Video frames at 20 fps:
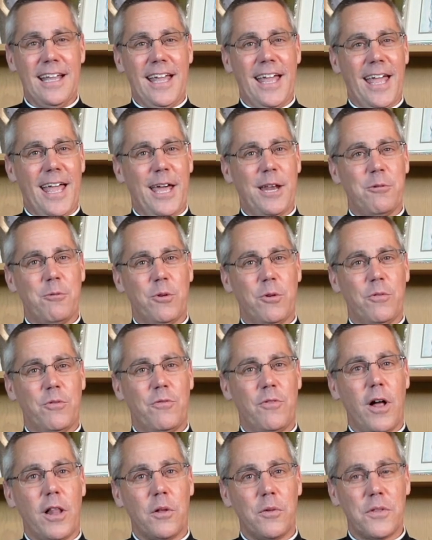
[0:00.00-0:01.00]
And we'll
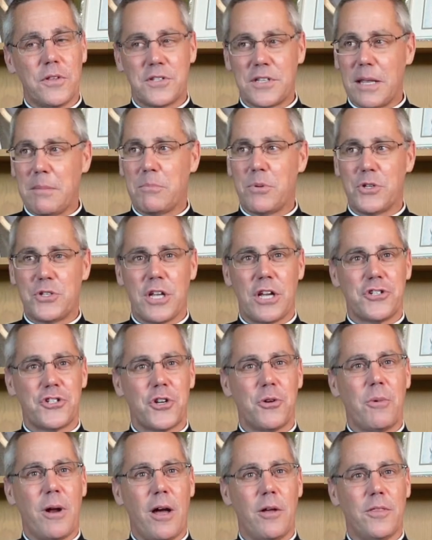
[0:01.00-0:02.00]
follow the same
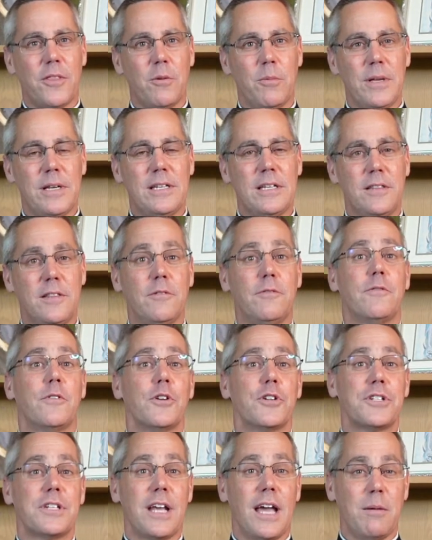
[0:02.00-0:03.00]
procession route that we did the
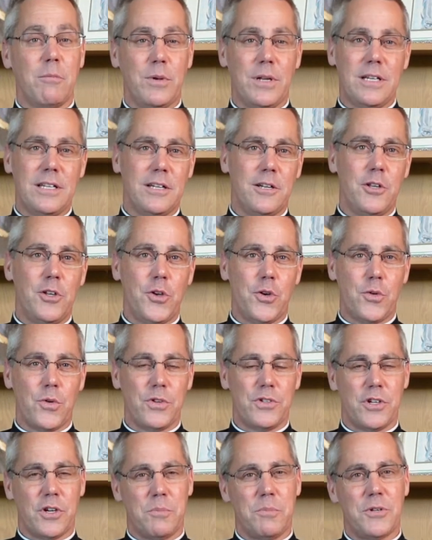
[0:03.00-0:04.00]
first time we did a
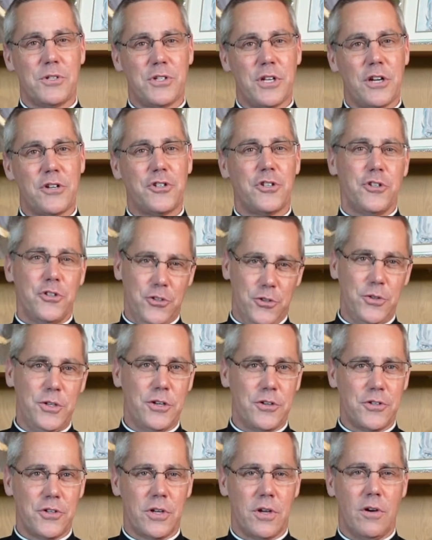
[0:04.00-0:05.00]
Eucharistic procession 2
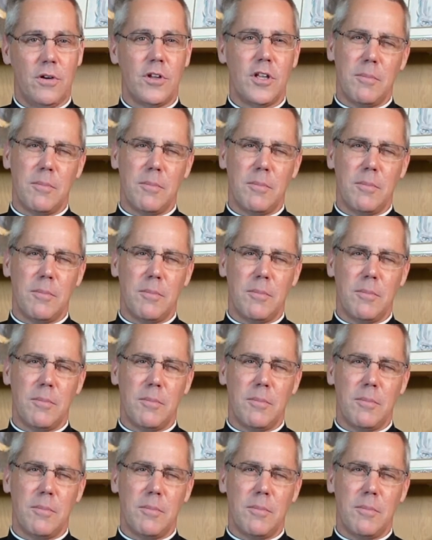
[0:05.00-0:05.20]
years ago.